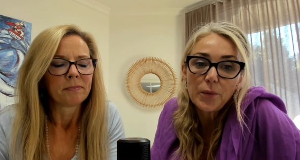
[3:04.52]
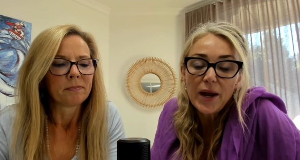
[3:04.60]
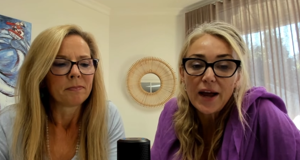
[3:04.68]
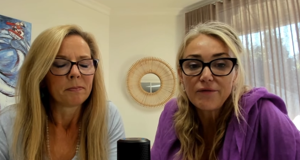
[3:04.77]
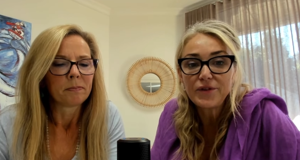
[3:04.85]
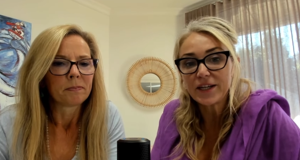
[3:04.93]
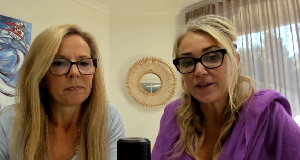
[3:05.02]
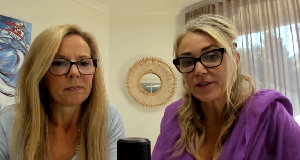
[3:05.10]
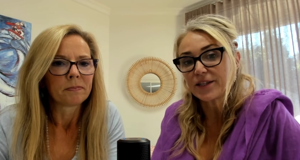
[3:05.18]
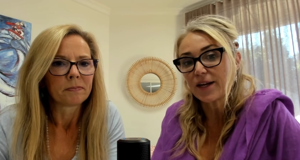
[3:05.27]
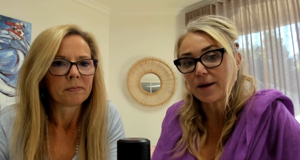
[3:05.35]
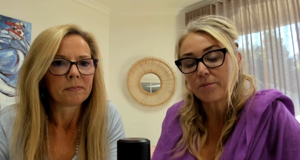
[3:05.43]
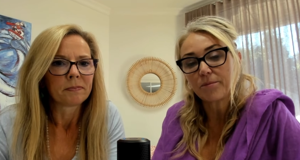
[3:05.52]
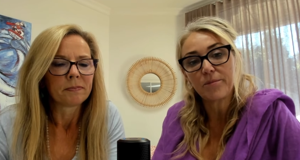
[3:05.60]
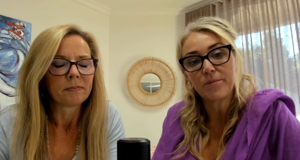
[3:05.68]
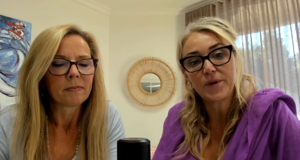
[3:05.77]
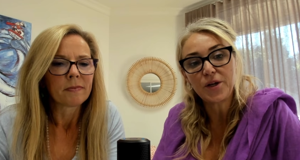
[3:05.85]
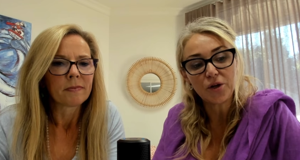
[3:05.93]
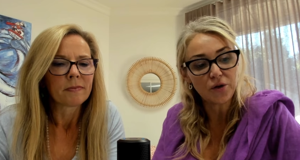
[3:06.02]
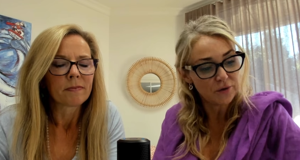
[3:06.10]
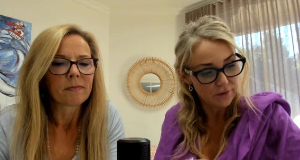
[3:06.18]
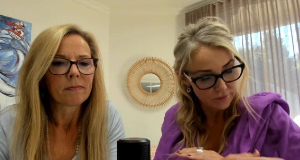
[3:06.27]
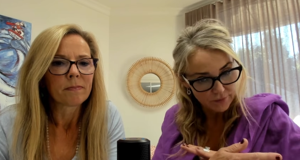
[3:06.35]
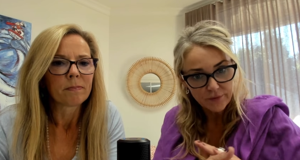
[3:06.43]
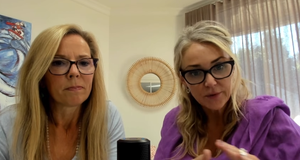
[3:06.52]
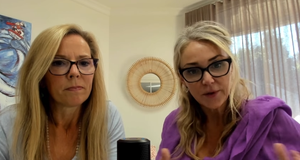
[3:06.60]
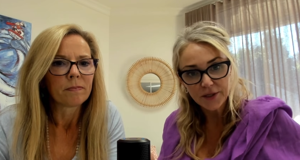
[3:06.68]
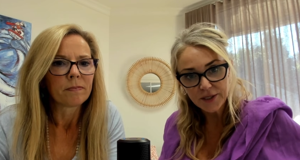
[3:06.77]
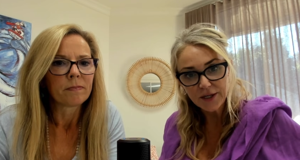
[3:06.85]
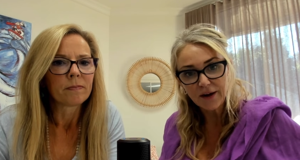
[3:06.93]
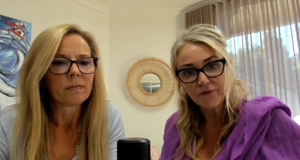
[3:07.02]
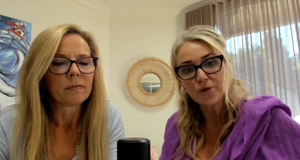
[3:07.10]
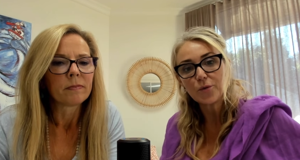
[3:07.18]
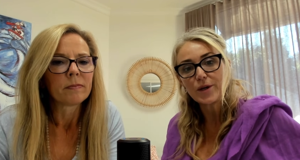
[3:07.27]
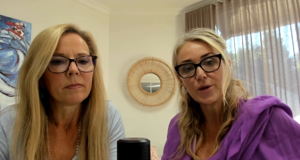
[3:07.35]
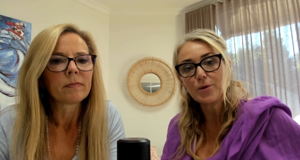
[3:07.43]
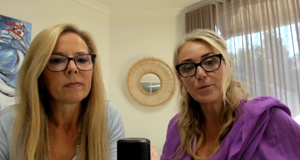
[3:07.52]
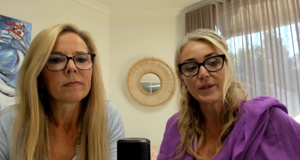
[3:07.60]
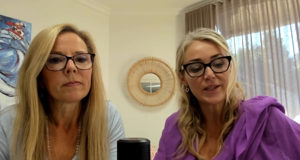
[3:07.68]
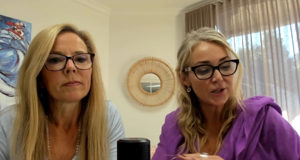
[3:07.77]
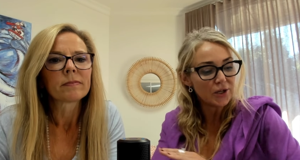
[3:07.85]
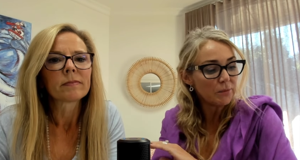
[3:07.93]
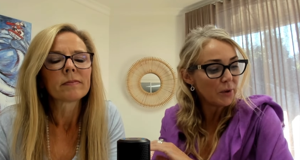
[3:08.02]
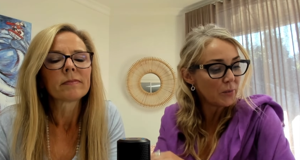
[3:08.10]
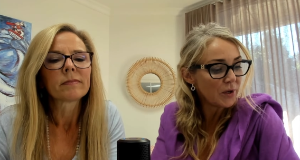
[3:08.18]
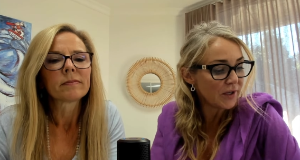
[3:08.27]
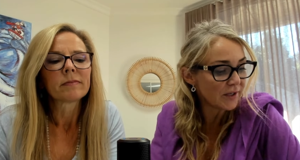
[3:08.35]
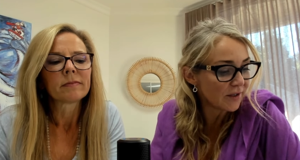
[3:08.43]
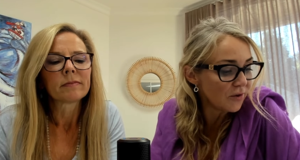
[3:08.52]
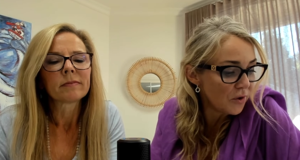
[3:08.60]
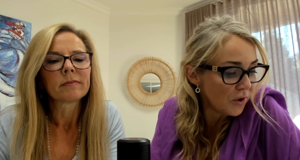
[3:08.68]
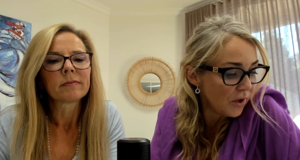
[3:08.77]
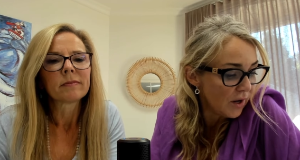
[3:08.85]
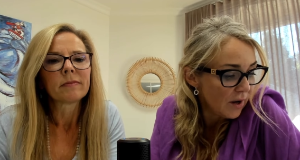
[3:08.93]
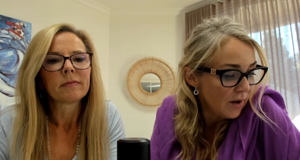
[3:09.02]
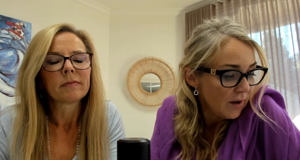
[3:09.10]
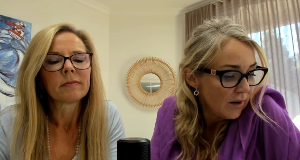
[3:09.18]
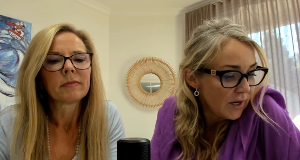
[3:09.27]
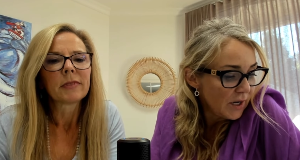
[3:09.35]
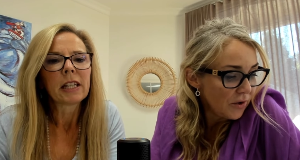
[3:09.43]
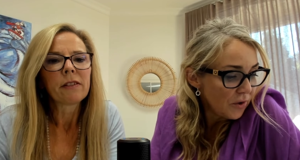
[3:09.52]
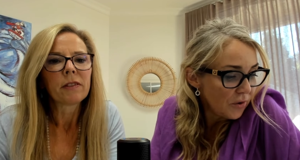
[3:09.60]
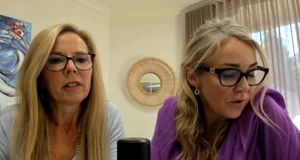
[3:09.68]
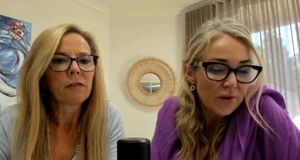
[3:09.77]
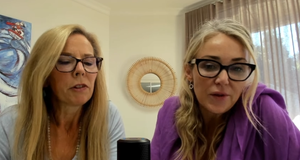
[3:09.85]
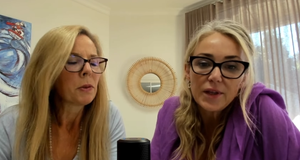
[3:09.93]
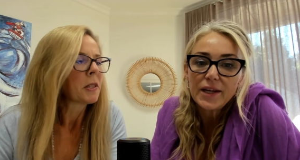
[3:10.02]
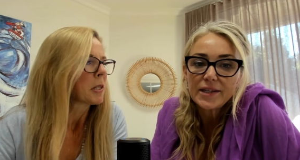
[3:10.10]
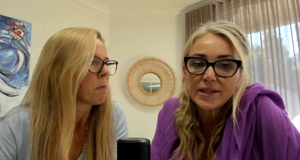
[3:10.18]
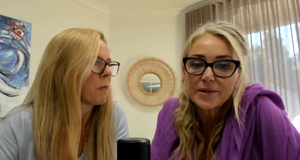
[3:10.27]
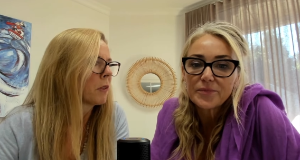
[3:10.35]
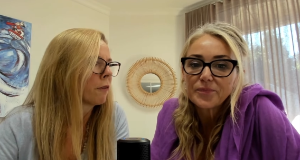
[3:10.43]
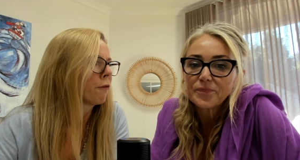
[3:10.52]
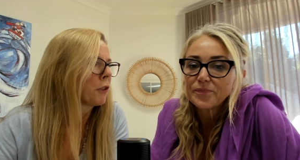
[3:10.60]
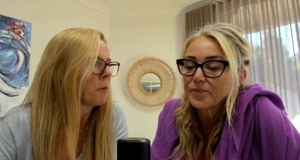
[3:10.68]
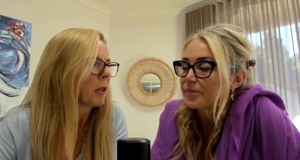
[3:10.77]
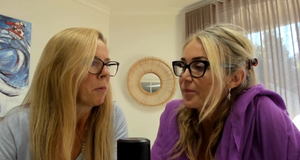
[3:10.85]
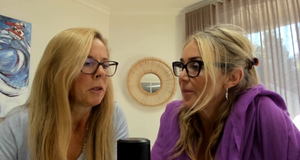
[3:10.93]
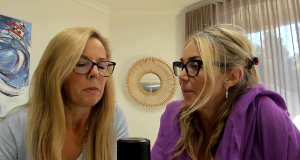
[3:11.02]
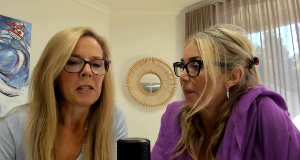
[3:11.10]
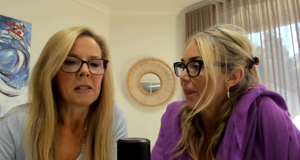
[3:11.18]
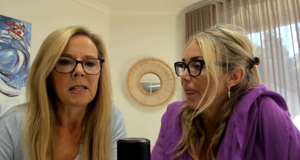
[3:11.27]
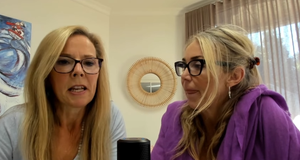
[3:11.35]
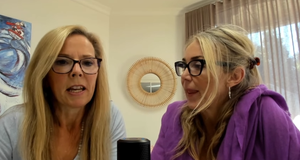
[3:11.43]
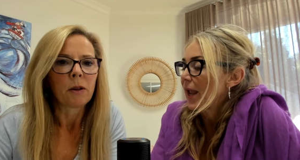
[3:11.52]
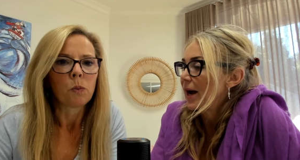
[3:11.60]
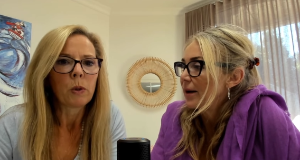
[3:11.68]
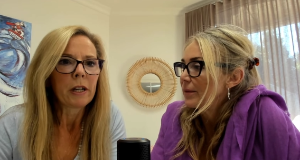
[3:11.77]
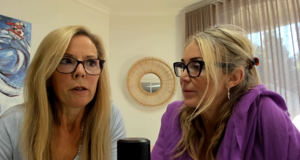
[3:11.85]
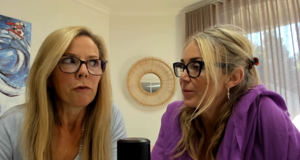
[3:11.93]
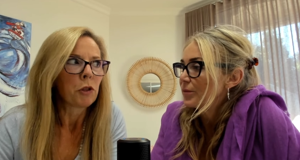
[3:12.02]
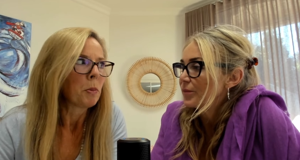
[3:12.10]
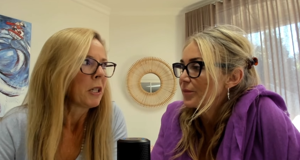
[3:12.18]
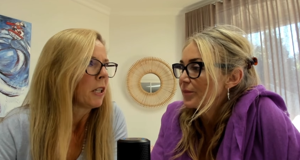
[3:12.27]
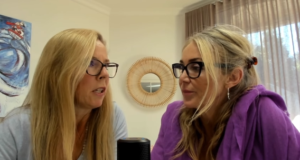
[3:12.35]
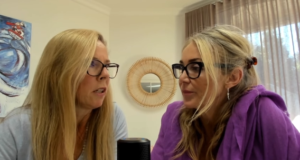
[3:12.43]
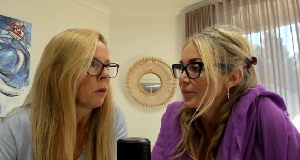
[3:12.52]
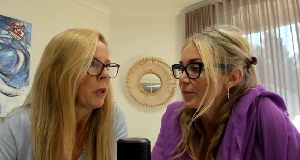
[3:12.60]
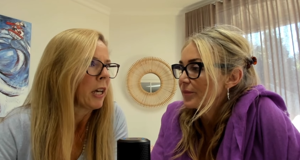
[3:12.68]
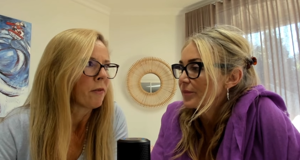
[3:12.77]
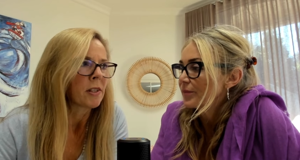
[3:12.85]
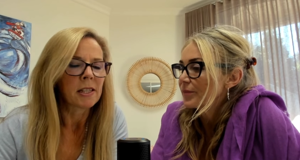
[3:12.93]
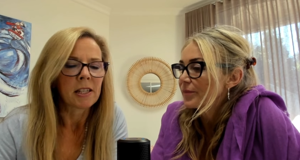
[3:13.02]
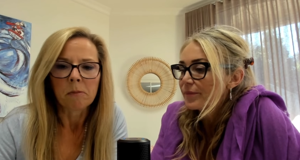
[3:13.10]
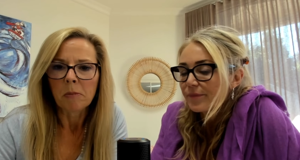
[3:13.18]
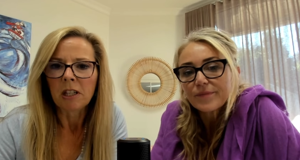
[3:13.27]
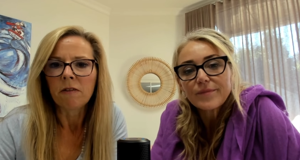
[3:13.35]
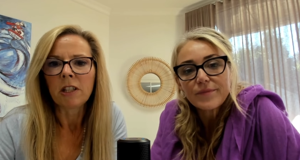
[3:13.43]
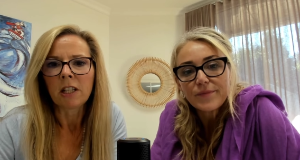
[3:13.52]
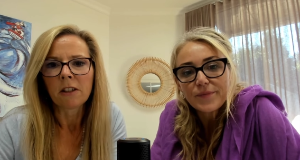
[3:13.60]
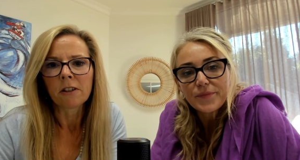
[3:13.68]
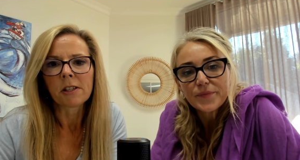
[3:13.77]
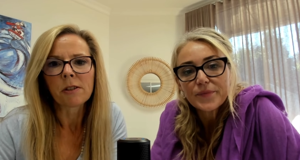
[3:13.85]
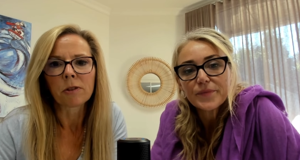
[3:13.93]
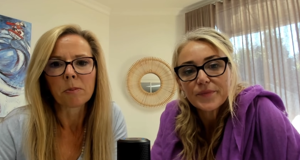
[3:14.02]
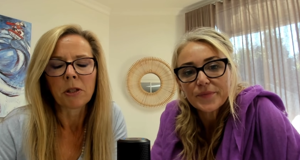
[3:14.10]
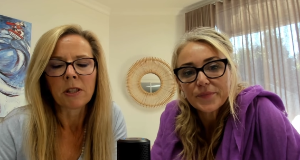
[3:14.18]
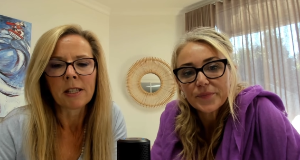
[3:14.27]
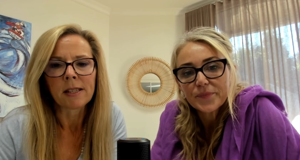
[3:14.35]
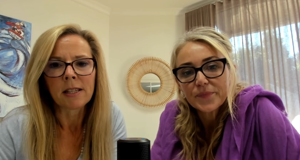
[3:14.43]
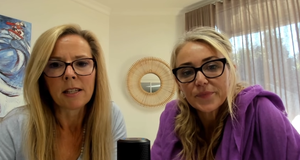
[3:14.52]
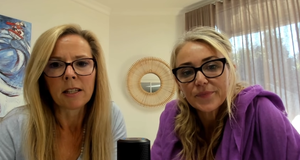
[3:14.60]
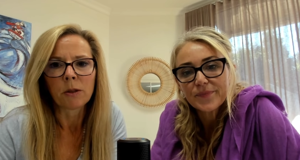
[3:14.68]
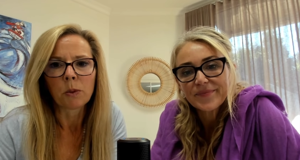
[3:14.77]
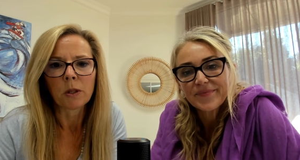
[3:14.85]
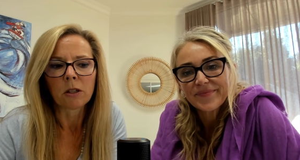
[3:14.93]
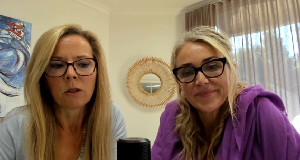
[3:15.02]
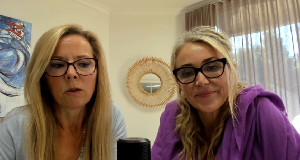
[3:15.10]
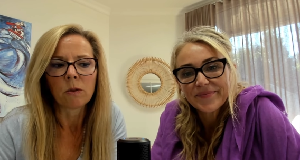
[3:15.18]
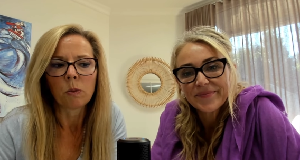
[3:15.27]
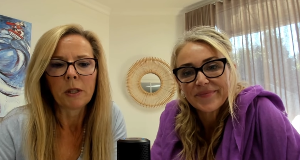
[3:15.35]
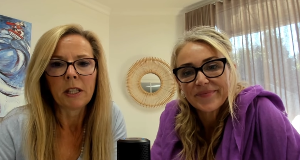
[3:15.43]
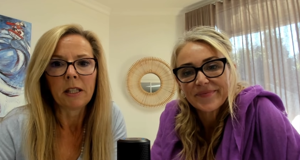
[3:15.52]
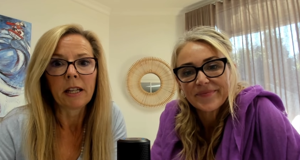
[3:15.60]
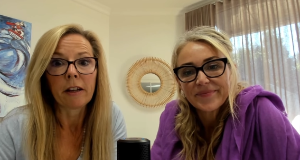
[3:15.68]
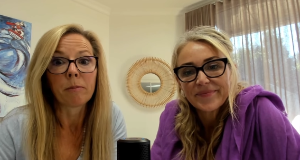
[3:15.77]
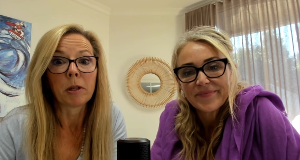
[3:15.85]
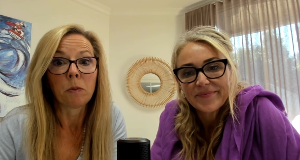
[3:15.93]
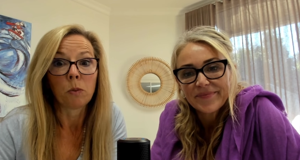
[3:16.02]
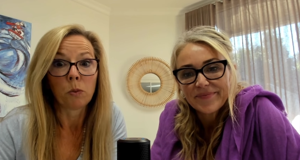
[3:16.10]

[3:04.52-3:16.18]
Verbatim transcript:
Speaker 1: we have done some, you know, stuff that we normally do, but we just thought, you know, everyone's
Speaker 2: a few people have been saying, Where have you been? We haven't seen many videos from you this year. Well, we have been